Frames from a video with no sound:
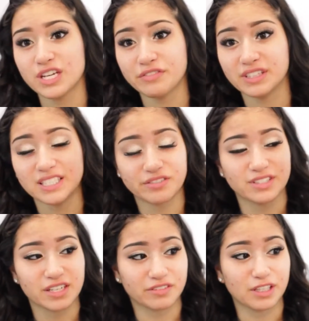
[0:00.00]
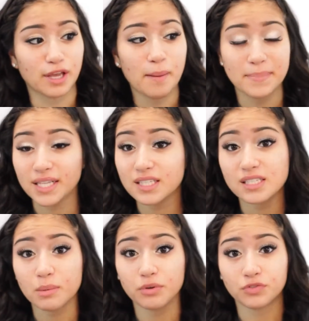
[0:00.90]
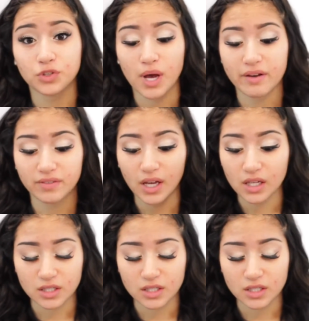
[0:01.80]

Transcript: So definitely pick this up if you have